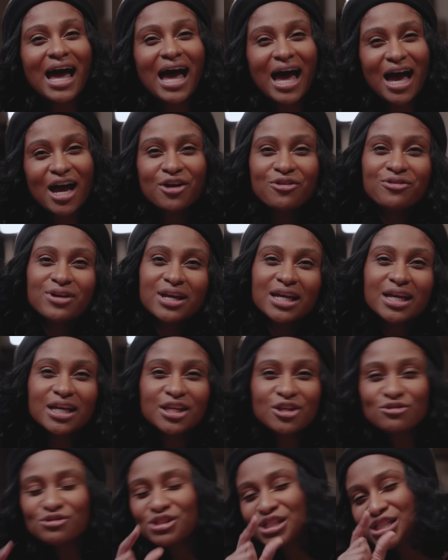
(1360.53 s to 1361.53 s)
I agree to
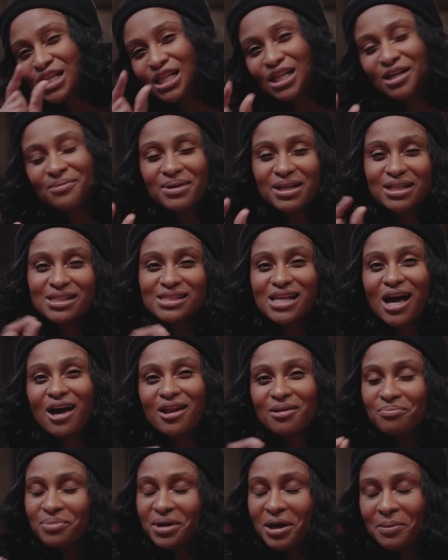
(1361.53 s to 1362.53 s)
use just a little bit of salt
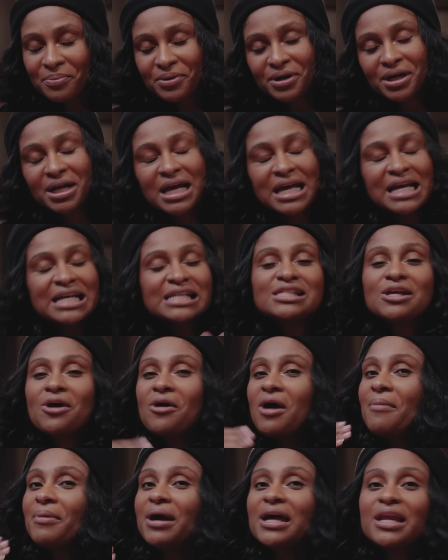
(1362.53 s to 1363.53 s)
and pepper. So
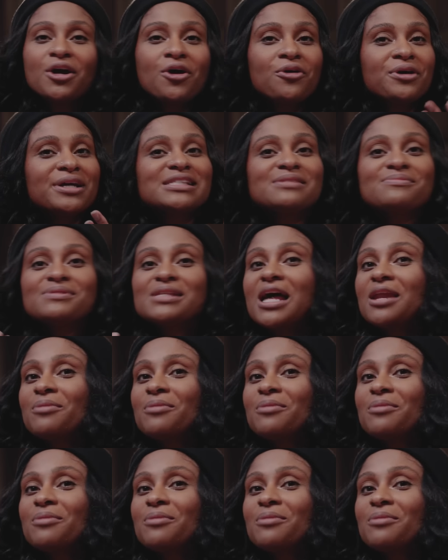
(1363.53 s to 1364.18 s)
I'm gonna go get some salt